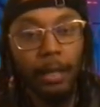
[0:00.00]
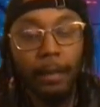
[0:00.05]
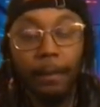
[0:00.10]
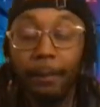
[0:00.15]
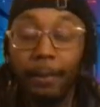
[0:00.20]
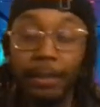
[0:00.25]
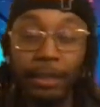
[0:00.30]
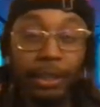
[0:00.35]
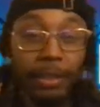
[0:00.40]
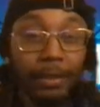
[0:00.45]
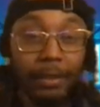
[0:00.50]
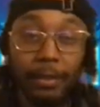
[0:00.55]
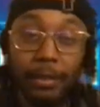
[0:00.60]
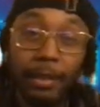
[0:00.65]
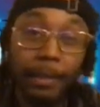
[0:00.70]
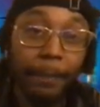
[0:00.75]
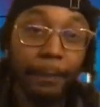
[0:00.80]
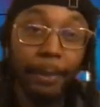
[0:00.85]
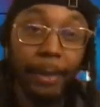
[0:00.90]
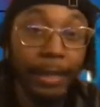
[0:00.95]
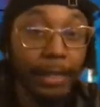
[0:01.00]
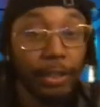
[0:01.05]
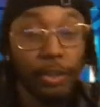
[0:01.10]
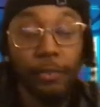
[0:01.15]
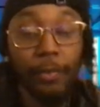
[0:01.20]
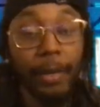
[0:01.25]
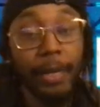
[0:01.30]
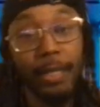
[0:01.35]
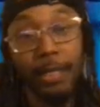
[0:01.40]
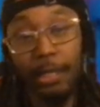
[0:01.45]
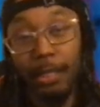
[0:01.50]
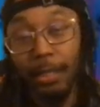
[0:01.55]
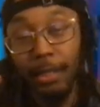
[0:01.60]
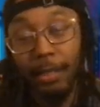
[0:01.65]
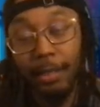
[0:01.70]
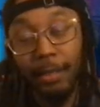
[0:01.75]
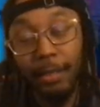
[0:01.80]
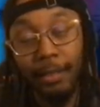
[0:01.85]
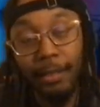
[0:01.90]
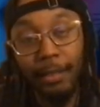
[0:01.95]
but your, your pen is crazy
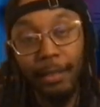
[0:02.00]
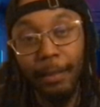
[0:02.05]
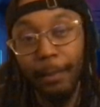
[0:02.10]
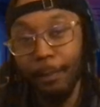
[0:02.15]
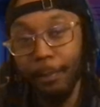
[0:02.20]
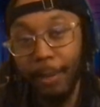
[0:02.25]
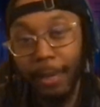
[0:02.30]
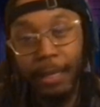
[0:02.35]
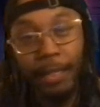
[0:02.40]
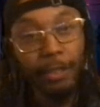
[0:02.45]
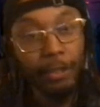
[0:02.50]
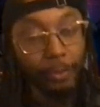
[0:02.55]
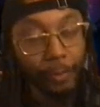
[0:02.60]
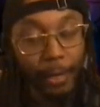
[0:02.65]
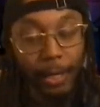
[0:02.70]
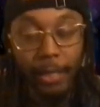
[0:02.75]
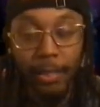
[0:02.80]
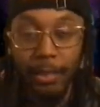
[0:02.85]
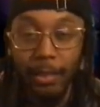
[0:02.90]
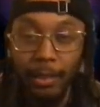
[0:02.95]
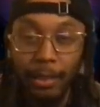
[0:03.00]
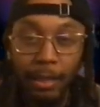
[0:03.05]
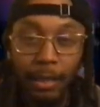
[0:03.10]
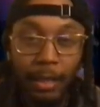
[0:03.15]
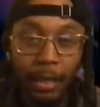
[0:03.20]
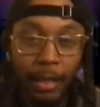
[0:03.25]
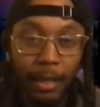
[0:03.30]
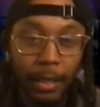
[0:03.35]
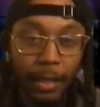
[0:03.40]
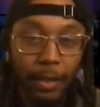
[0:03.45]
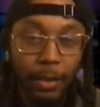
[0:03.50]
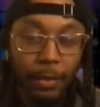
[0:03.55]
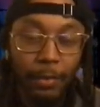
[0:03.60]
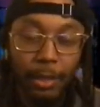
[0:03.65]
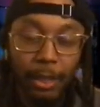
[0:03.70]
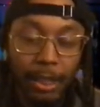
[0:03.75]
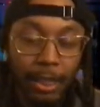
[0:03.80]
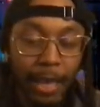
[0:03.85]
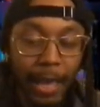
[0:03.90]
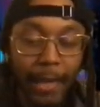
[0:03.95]
your pen is crazy you
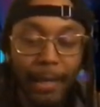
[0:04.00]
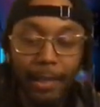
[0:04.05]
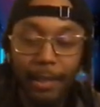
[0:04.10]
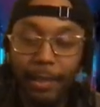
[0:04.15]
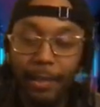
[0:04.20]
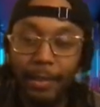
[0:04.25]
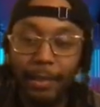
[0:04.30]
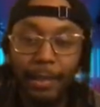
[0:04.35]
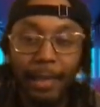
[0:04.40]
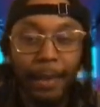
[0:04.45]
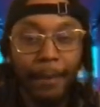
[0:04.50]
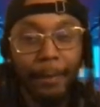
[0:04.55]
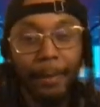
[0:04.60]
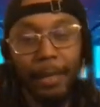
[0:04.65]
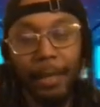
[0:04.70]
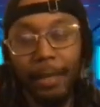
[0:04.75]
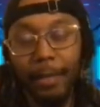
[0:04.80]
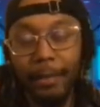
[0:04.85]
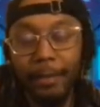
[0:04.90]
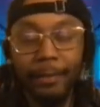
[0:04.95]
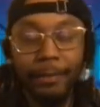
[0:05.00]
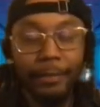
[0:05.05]
just gotta you know what I mean